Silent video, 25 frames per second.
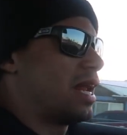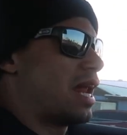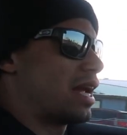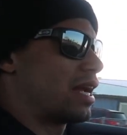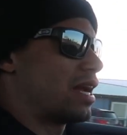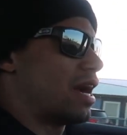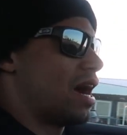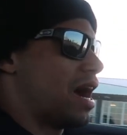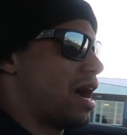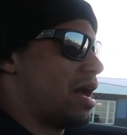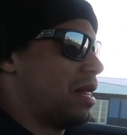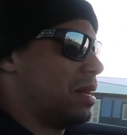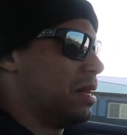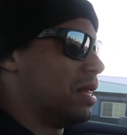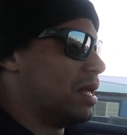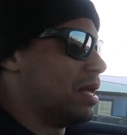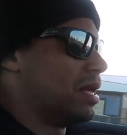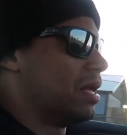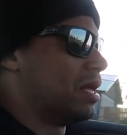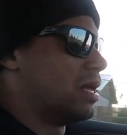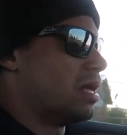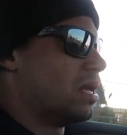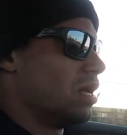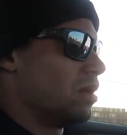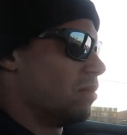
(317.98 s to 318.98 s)
that I got.
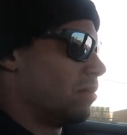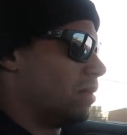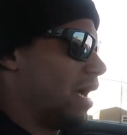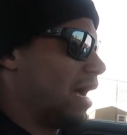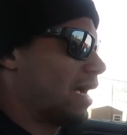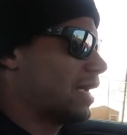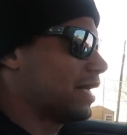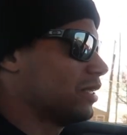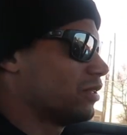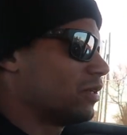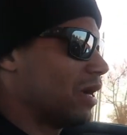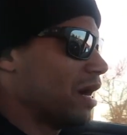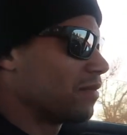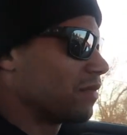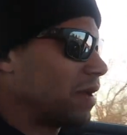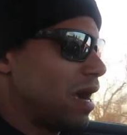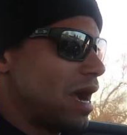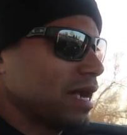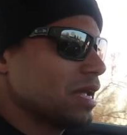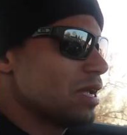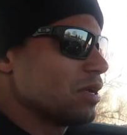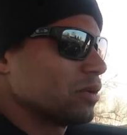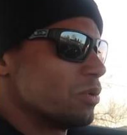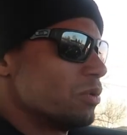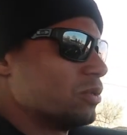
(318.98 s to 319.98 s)
But I can drive
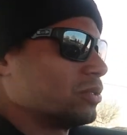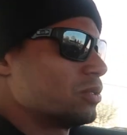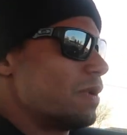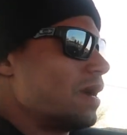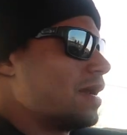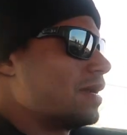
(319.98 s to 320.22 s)
around, I can cruise